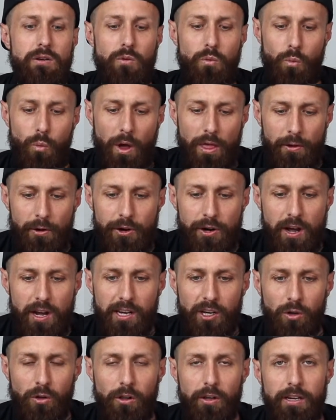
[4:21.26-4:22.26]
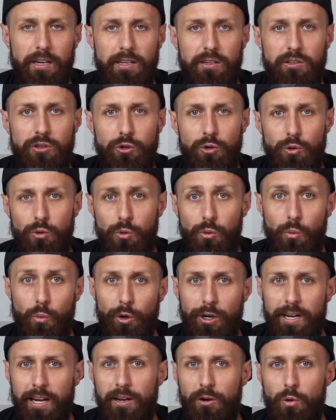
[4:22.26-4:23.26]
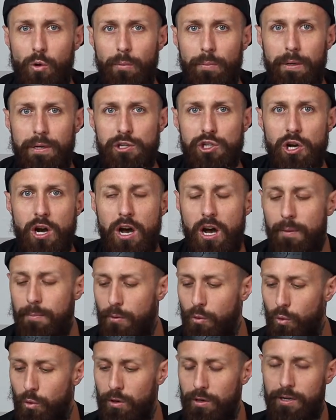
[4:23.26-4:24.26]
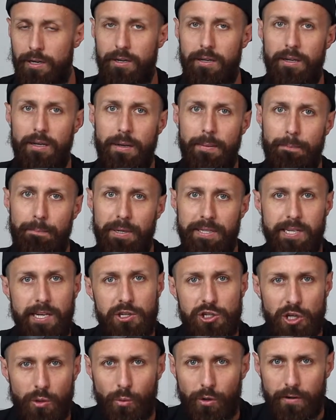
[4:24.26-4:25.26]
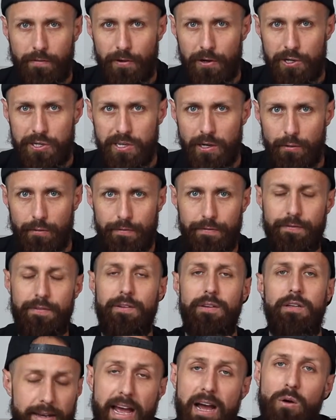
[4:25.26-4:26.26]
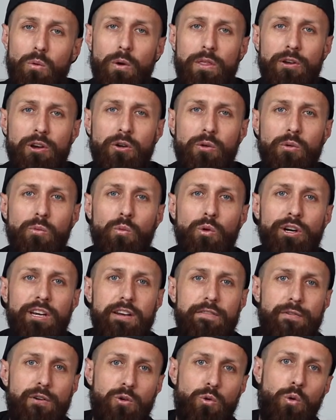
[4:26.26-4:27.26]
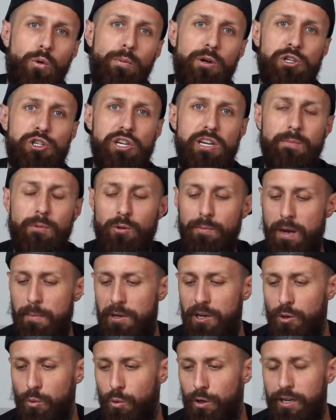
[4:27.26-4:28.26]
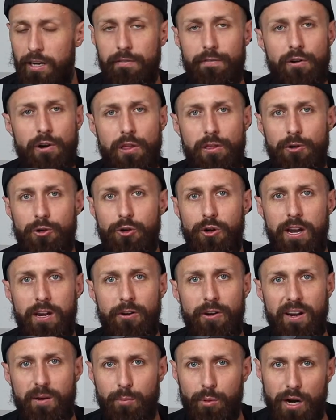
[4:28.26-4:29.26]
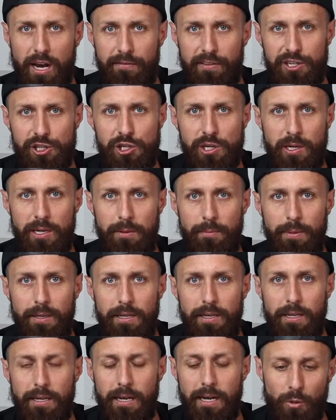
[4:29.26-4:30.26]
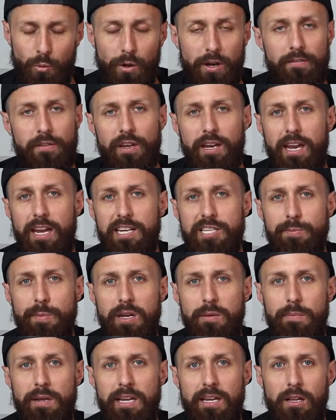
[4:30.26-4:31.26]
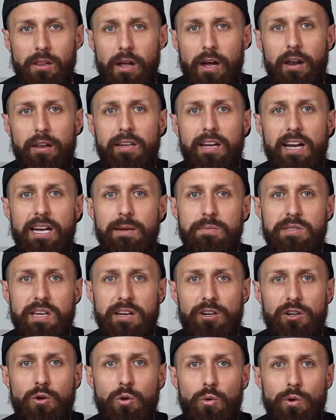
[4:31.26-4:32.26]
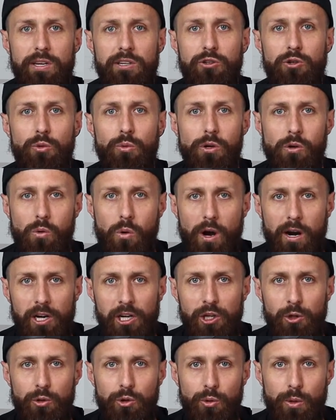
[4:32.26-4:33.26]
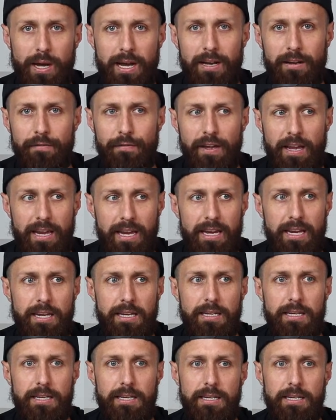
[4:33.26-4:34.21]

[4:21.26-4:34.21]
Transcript: whether or not you're looking to work at a corporate job or potentially work for yourself. Now, whether you're working for a corporate gym or maybe you're working for another trainer at a private gym, whatever the case may be, a lot of times they're going to require you to have a